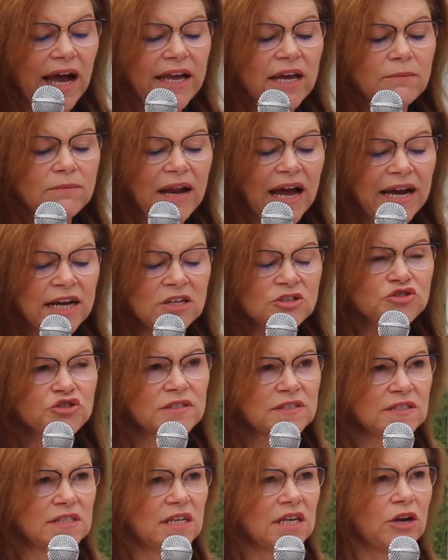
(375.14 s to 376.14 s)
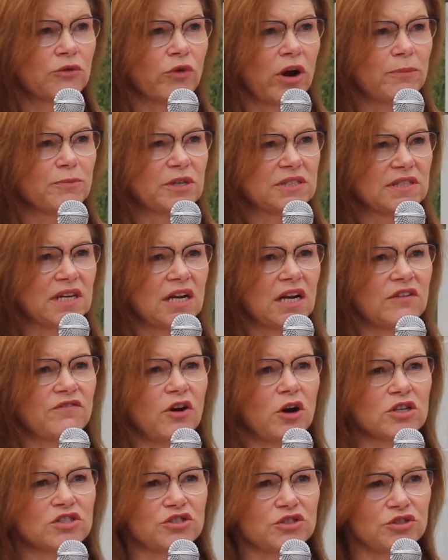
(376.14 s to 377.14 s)
I am not interested in
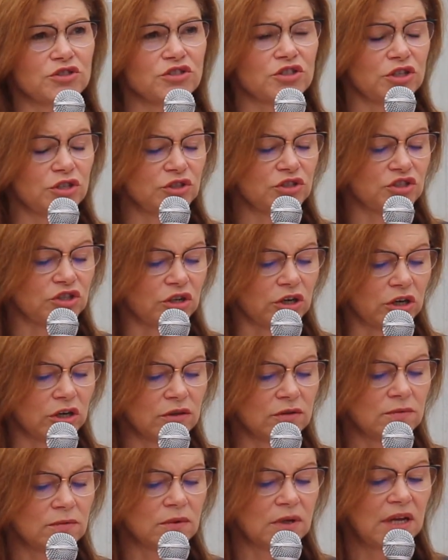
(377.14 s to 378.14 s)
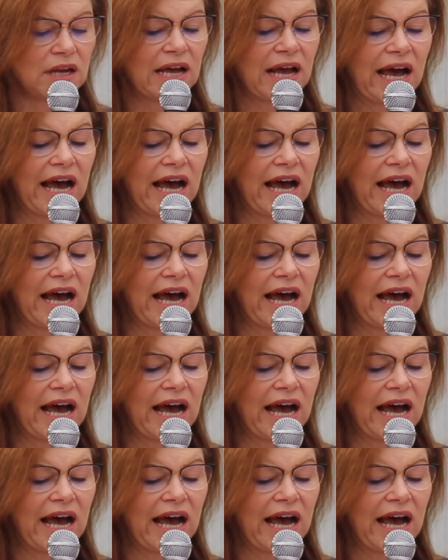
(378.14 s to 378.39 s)
Representative Hartzler's concern.